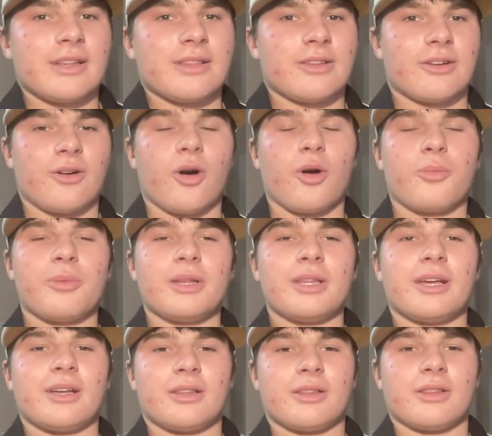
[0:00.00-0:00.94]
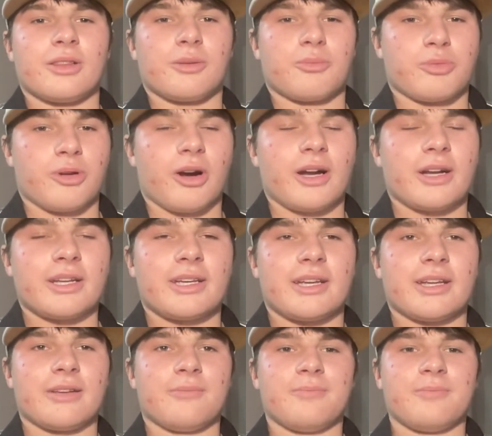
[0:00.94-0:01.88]
They're hoping that LeBron
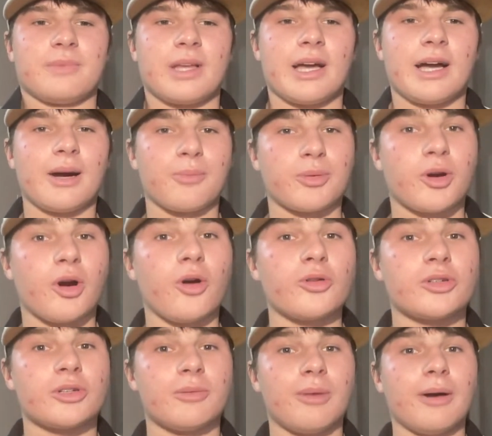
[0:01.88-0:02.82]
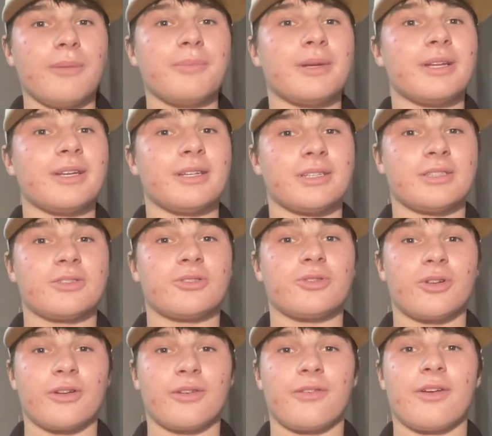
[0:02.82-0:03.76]
can help coach him up in his
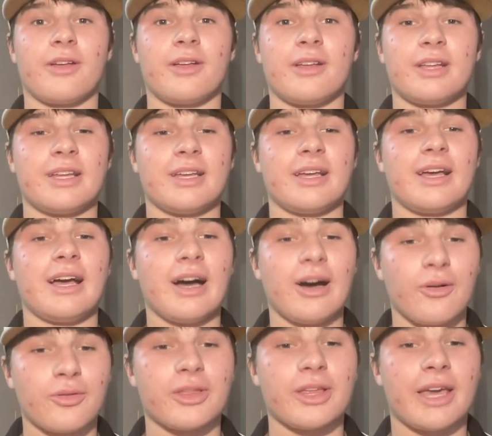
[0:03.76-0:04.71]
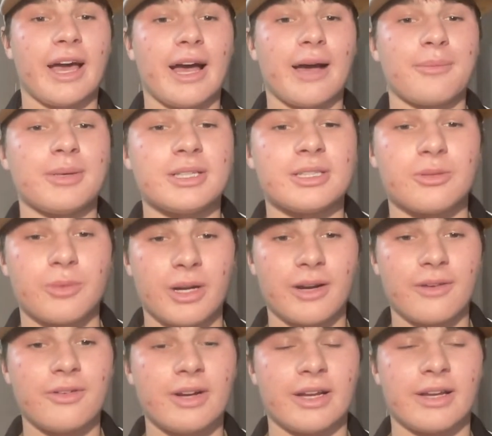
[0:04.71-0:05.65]
sort of healthy habits and
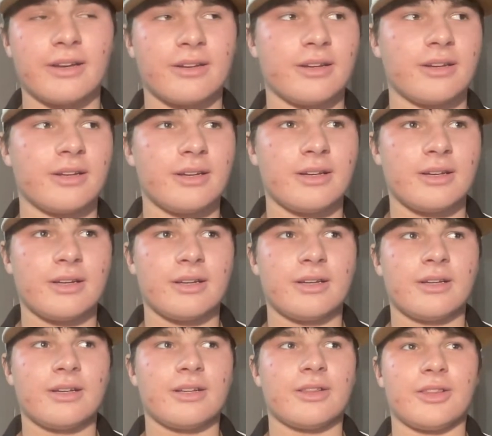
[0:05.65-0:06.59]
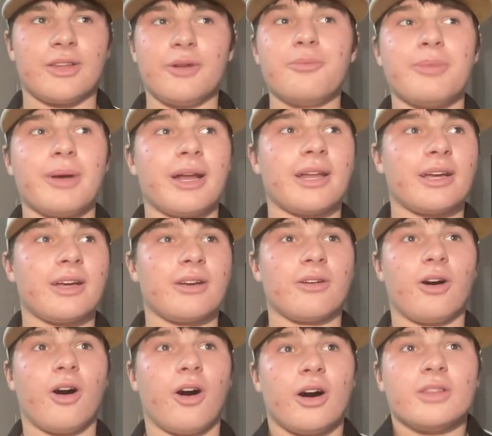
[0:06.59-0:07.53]
whatever, and they're
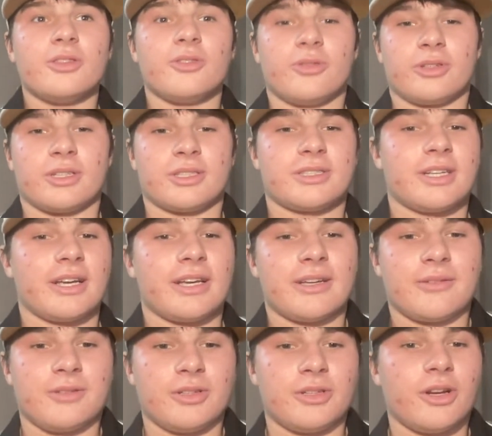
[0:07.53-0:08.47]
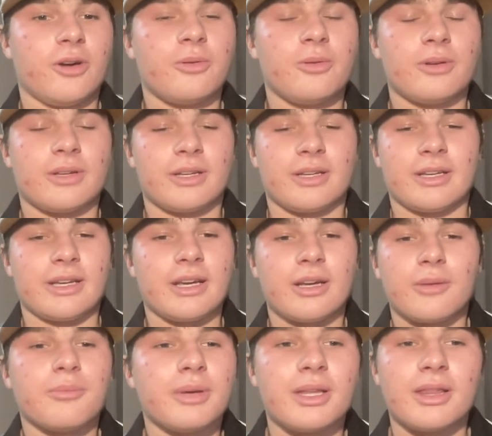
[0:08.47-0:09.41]
betting on Luka, saying, he
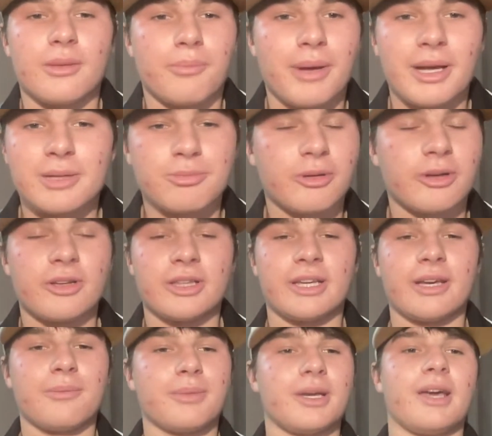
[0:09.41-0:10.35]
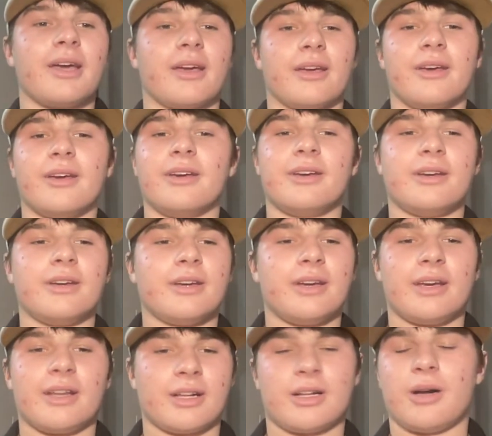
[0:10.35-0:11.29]
could be the best player in the NBA
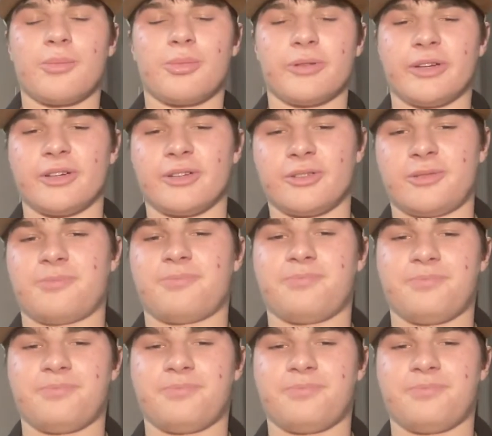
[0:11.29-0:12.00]
in a couple years.